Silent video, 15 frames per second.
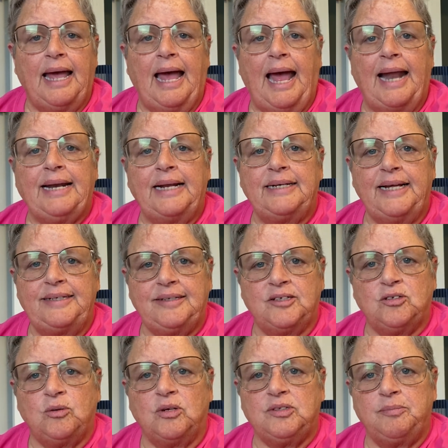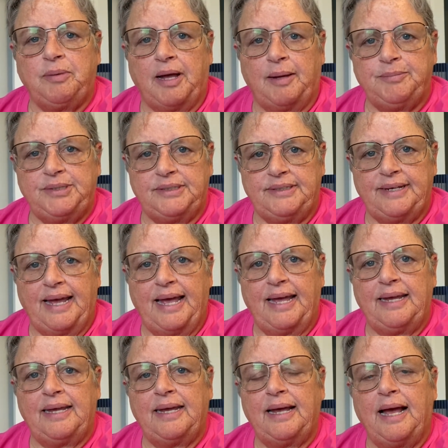And I'd like to talk to Bob
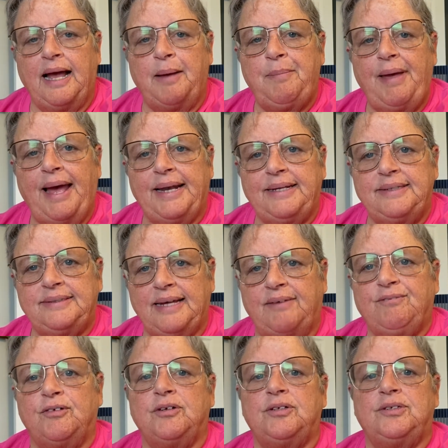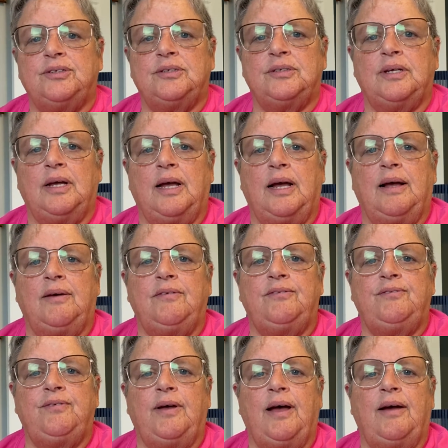today about his efforts of
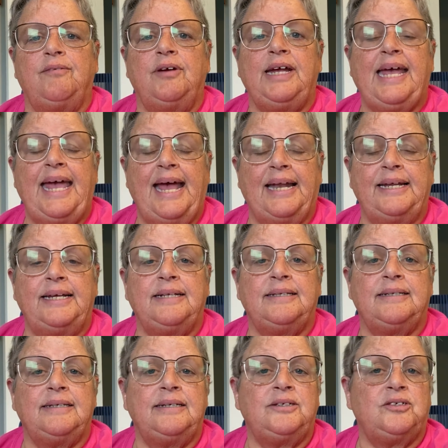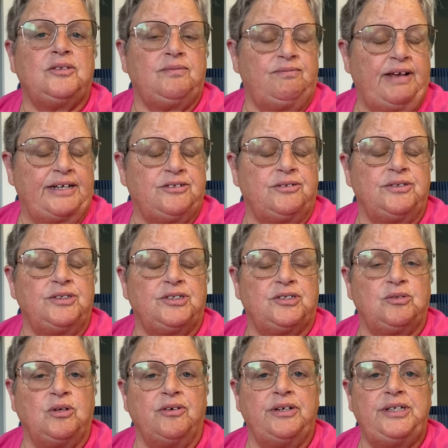recounting these veteran
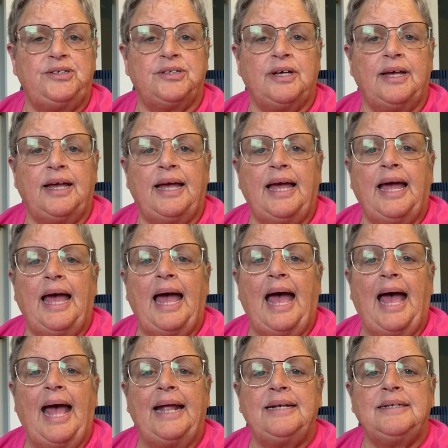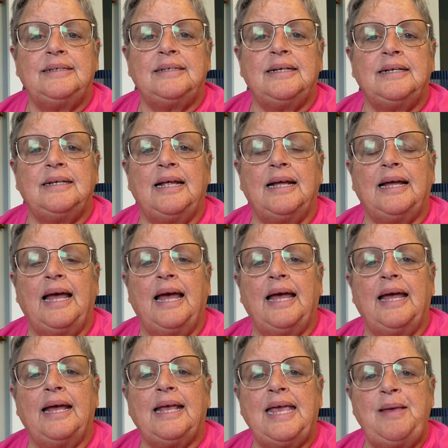stories and
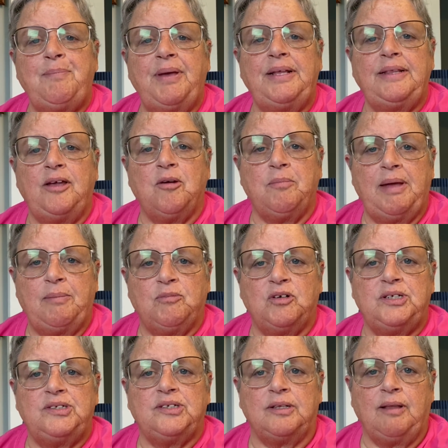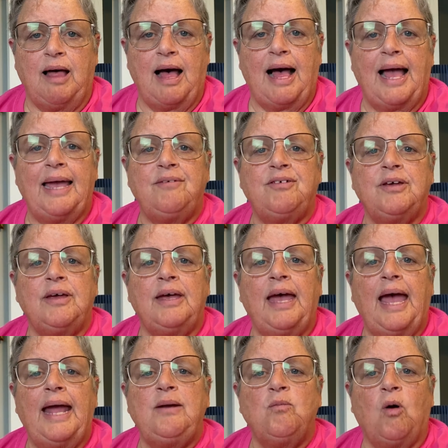keeping their memories alive
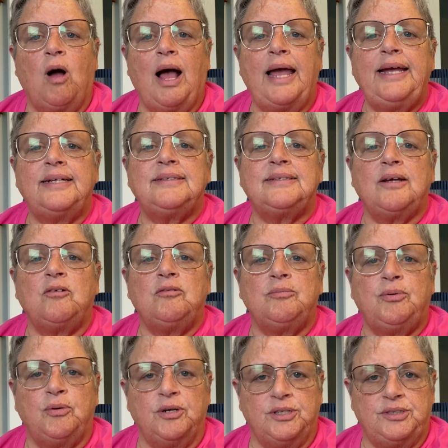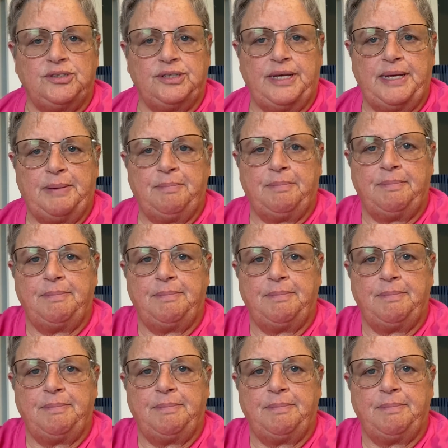and why it's so important to him.